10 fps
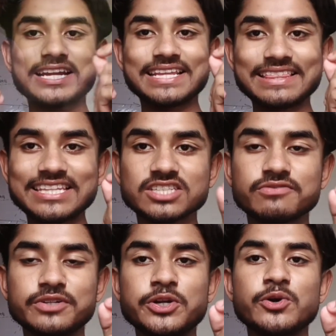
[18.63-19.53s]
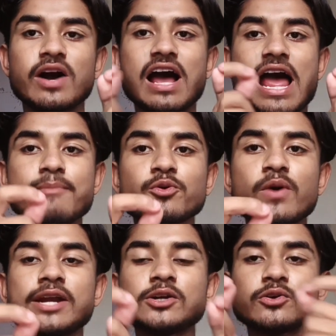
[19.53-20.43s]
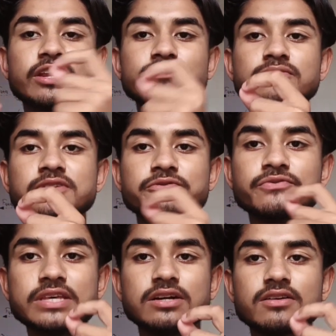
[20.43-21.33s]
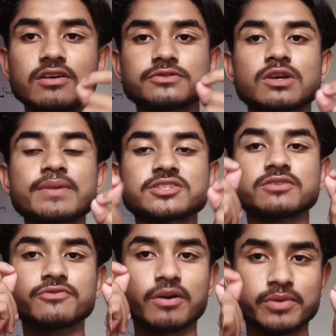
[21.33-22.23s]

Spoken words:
in this video, I'm going to remove the fear of summation from